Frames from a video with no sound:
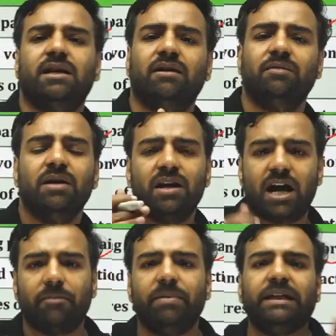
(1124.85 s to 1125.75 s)

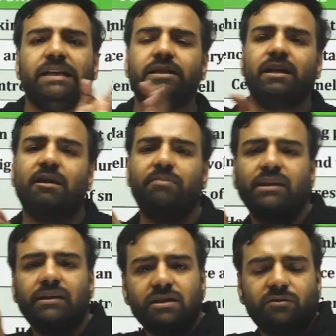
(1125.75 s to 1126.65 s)
I've been teaching, I've
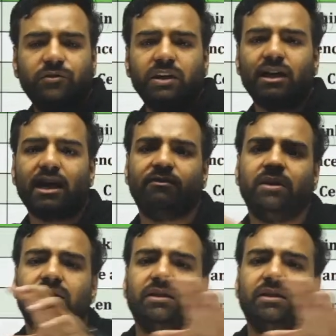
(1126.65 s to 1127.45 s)
been this field, I've done